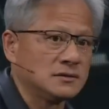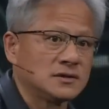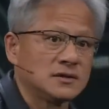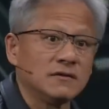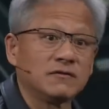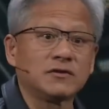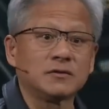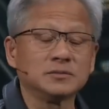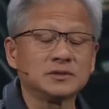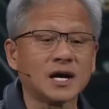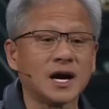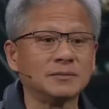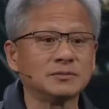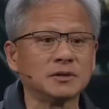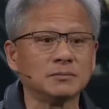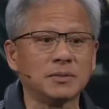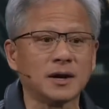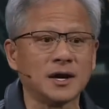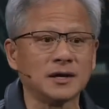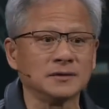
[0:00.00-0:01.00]
yes. from top
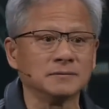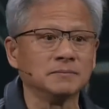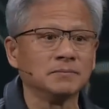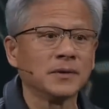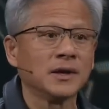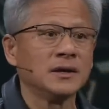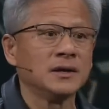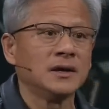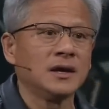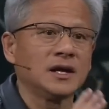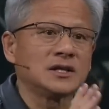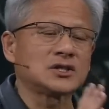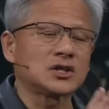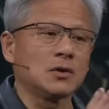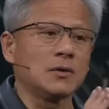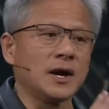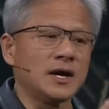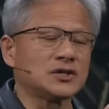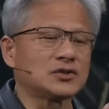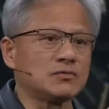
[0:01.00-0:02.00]
to bottom. And
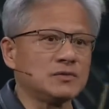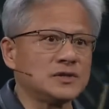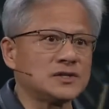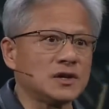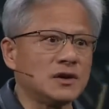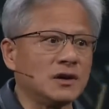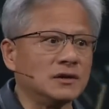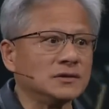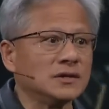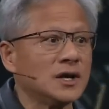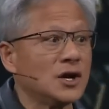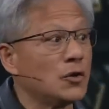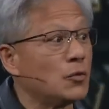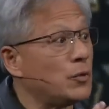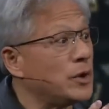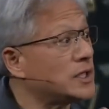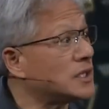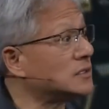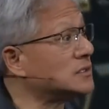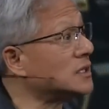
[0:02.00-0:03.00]
so as a result,
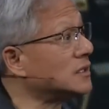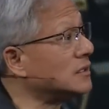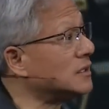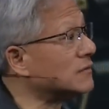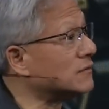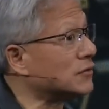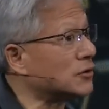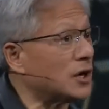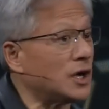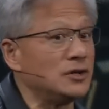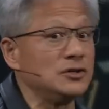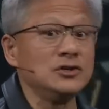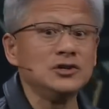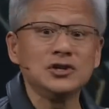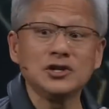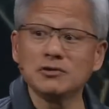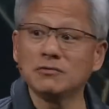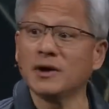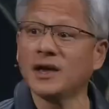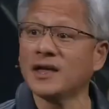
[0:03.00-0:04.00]
we can deliver a
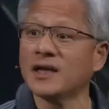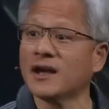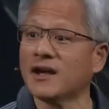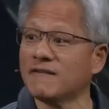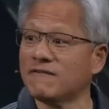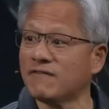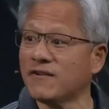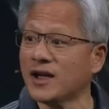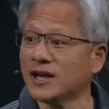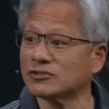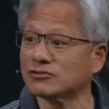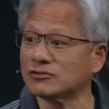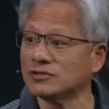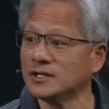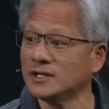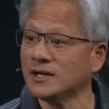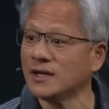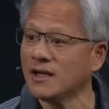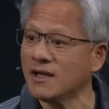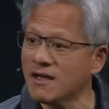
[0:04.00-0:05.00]
new A I
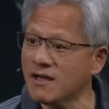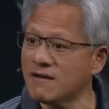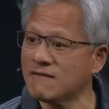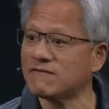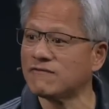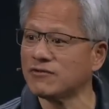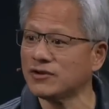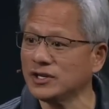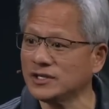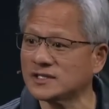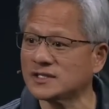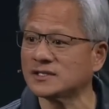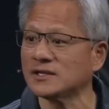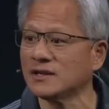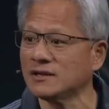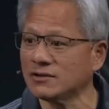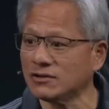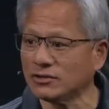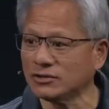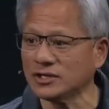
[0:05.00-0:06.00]
factory every
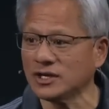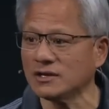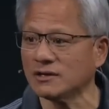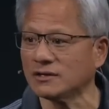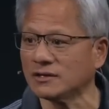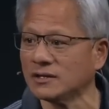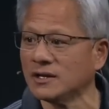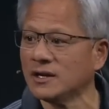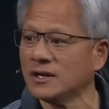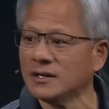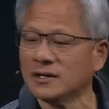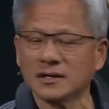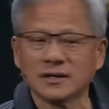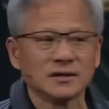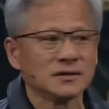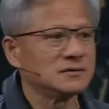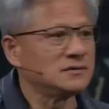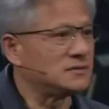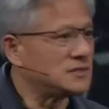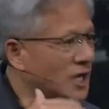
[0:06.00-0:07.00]
single year,
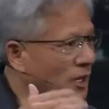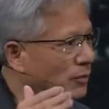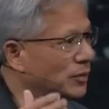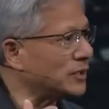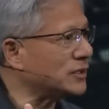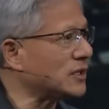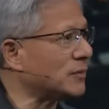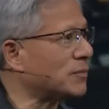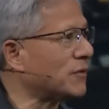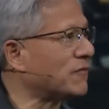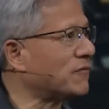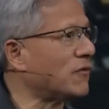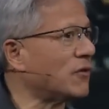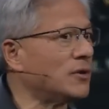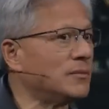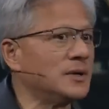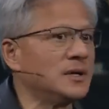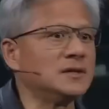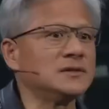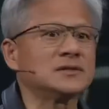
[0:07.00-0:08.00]
doubling the
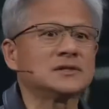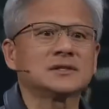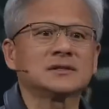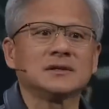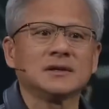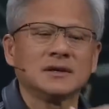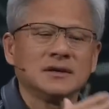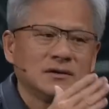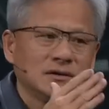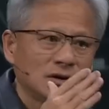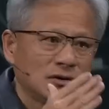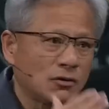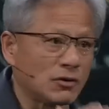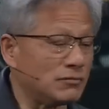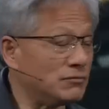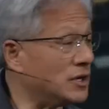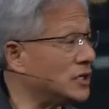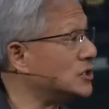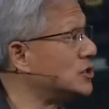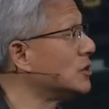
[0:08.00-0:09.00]
performance or
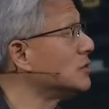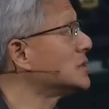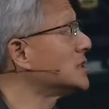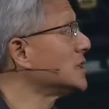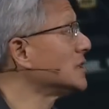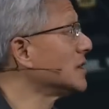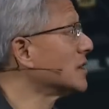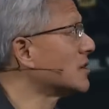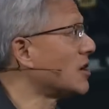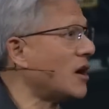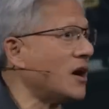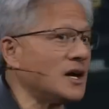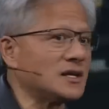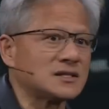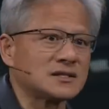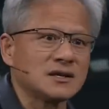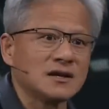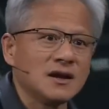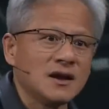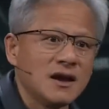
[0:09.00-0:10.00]
yeah. reducing the
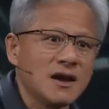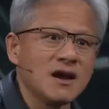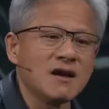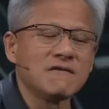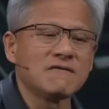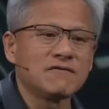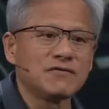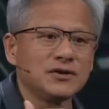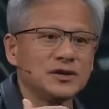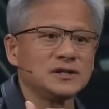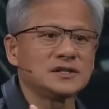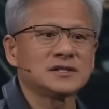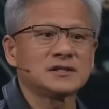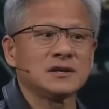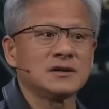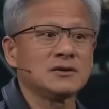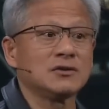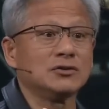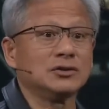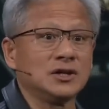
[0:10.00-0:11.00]
cost every
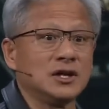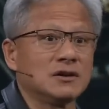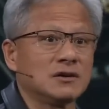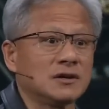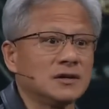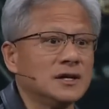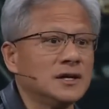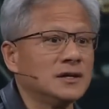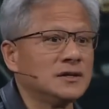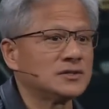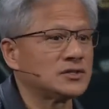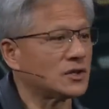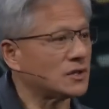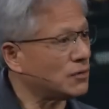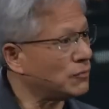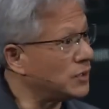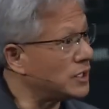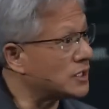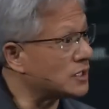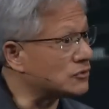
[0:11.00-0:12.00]
single year so
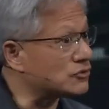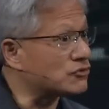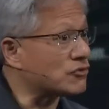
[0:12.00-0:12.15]
that we can